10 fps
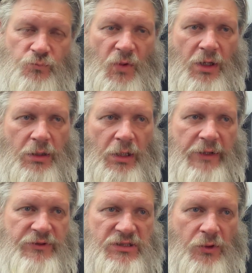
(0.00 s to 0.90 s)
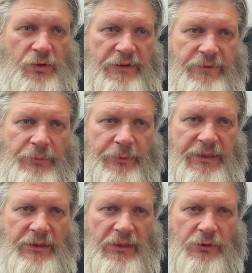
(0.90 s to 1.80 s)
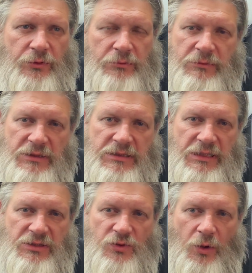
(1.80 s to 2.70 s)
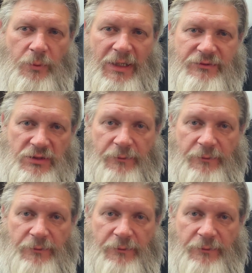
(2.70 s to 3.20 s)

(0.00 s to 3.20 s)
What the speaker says: I haven't sold any for probably a good 6 to 12 months.